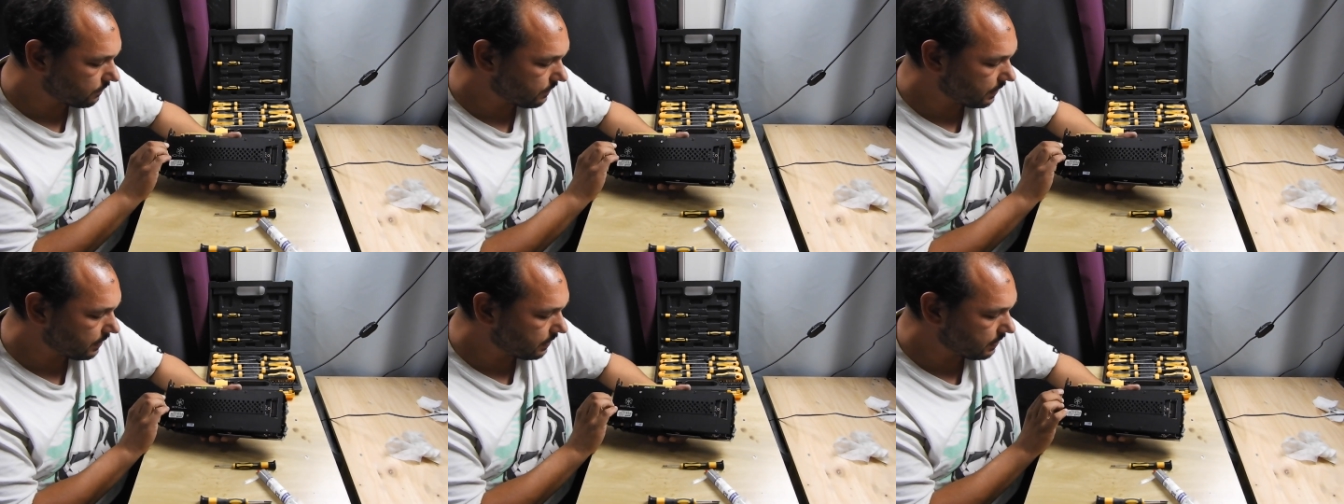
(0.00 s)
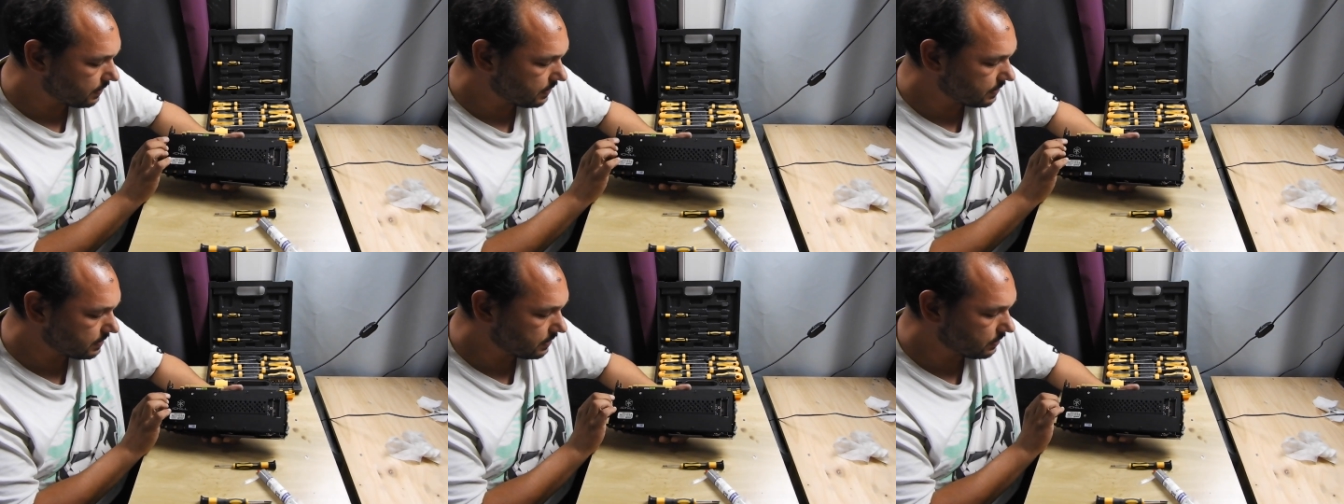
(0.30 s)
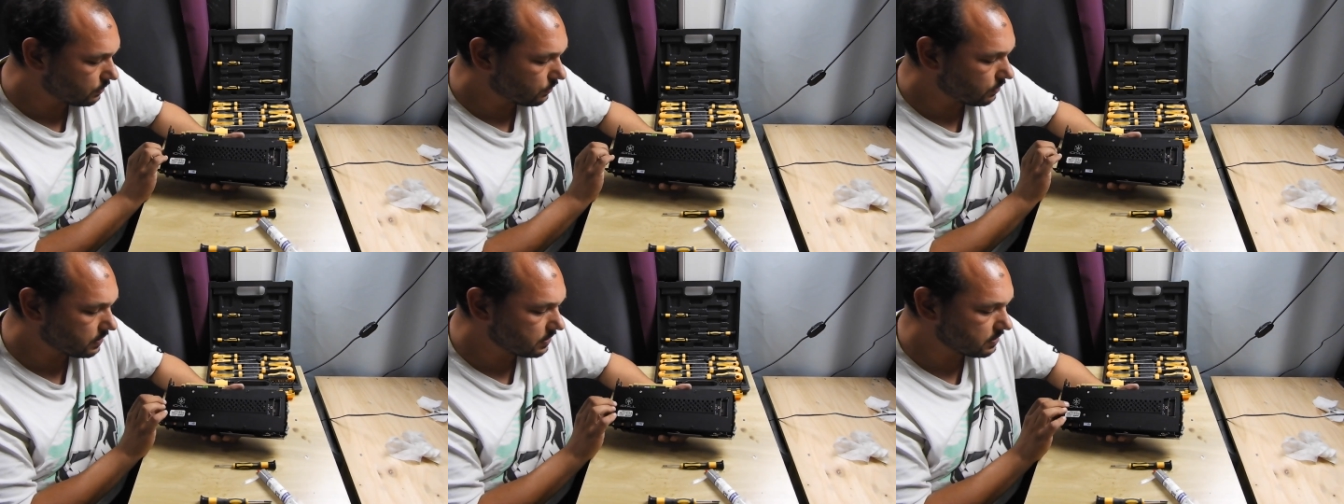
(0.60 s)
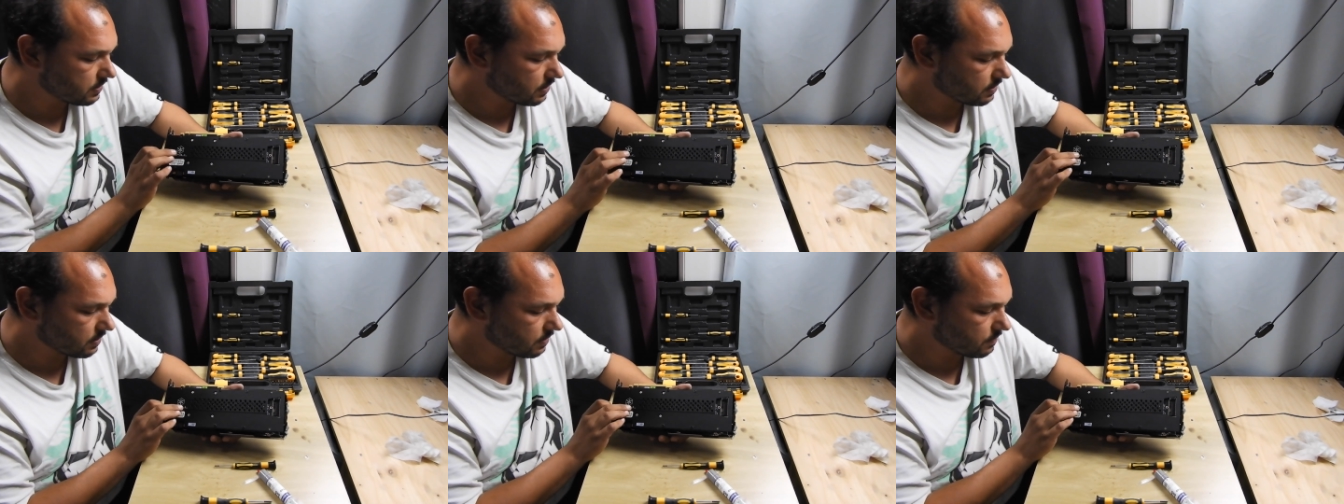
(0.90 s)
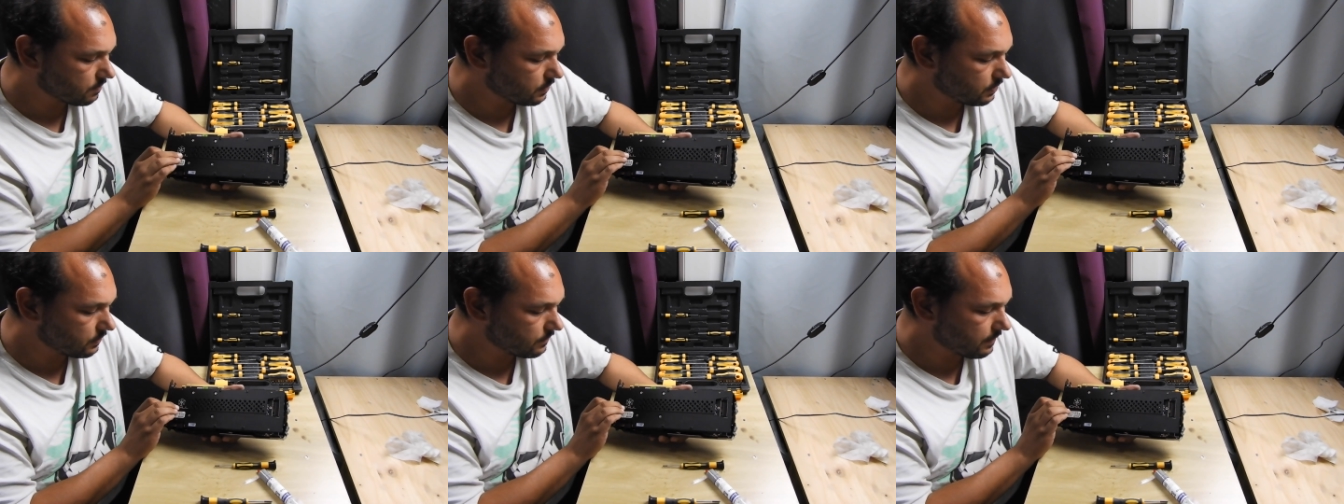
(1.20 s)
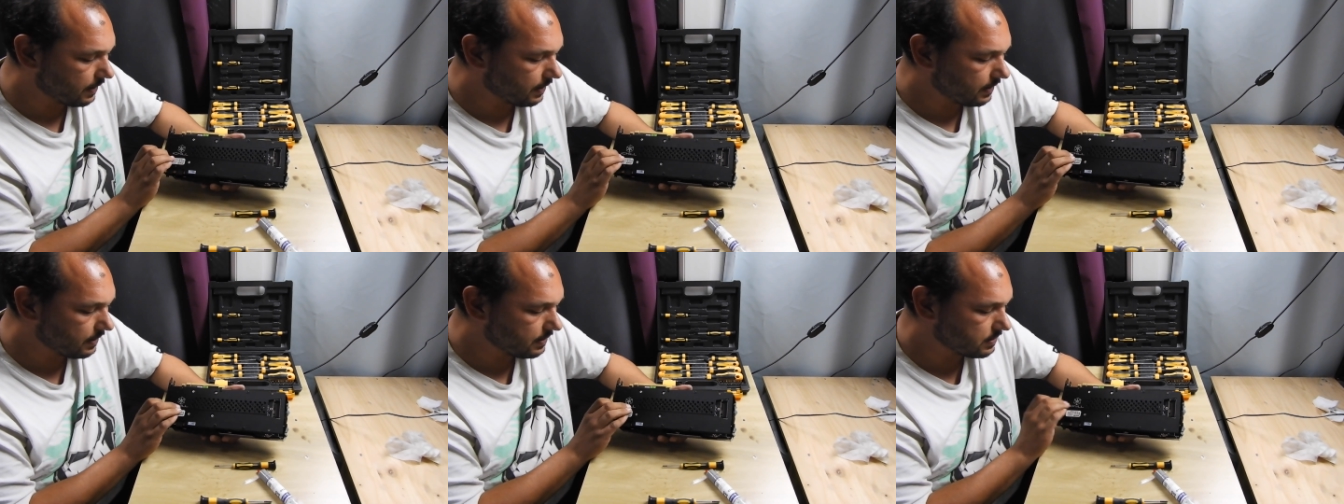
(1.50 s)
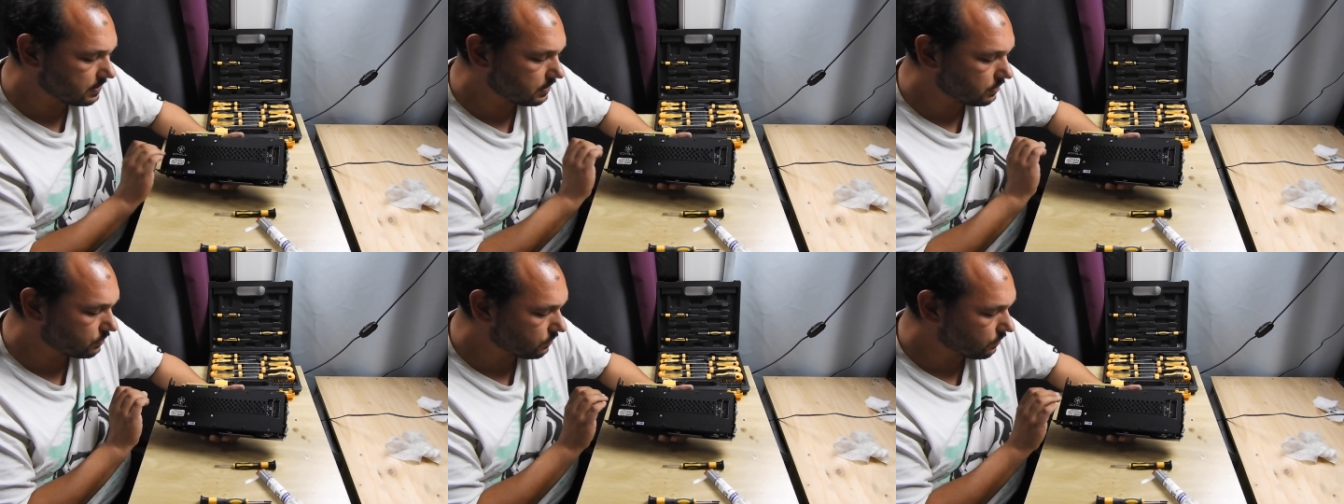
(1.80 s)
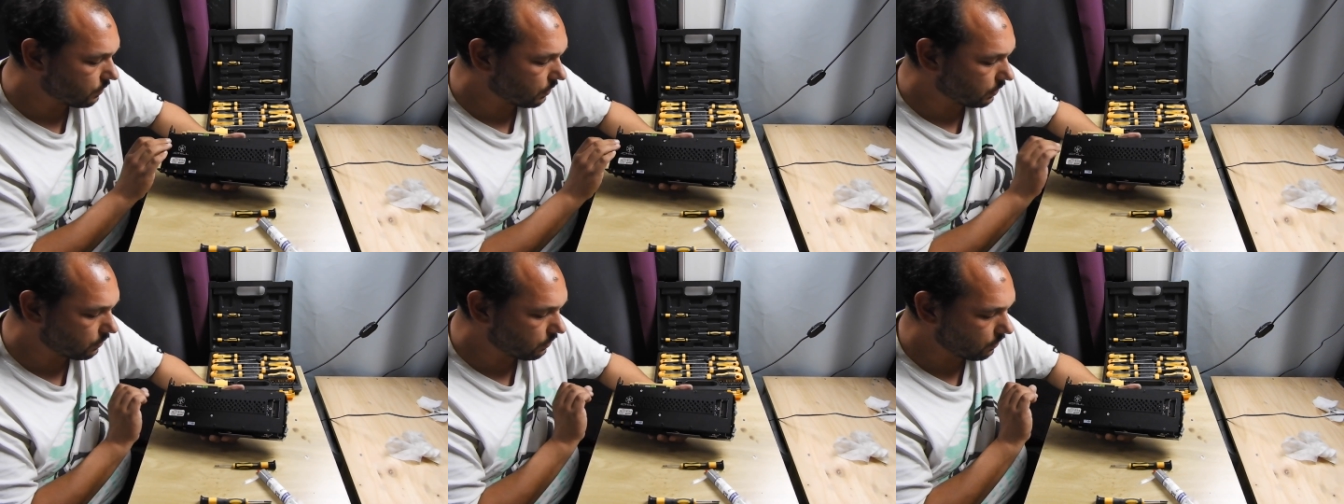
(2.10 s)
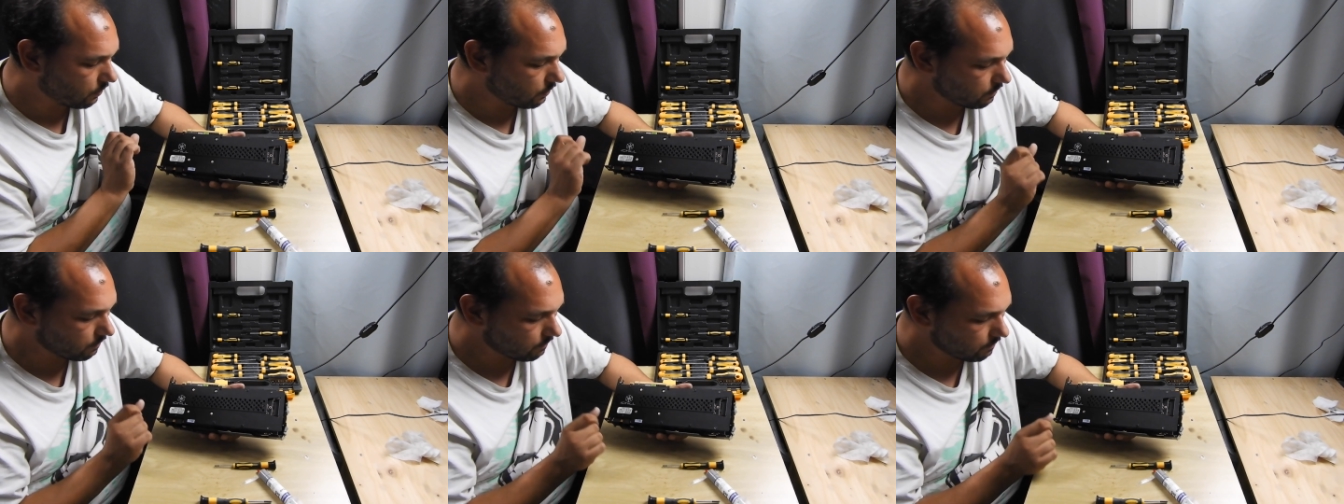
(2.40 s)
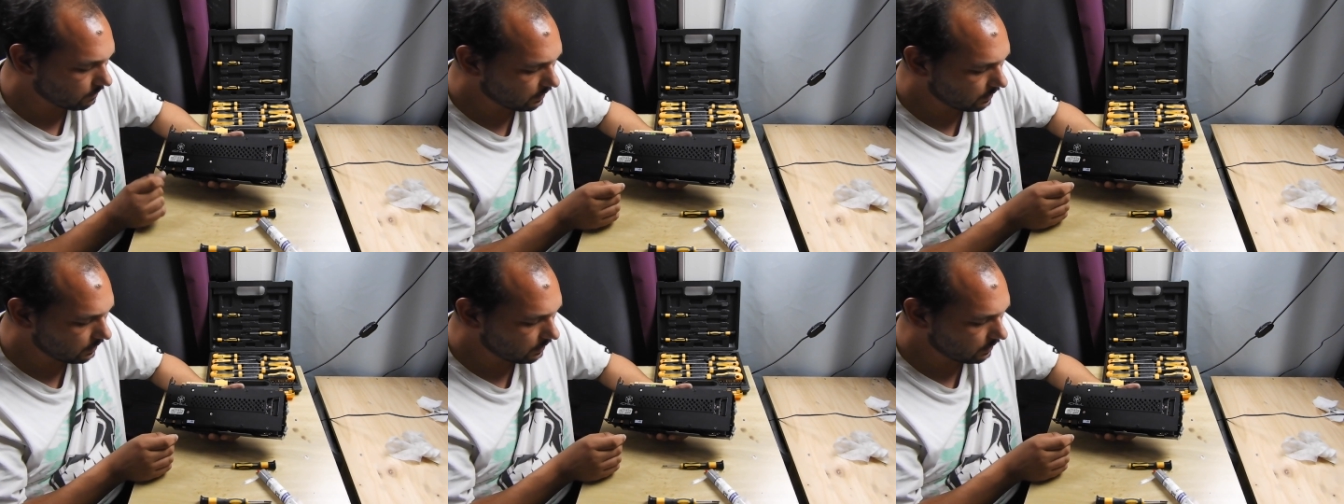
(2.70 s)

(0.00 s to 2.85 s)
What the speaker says: very easy to disassemble, very easy to work on.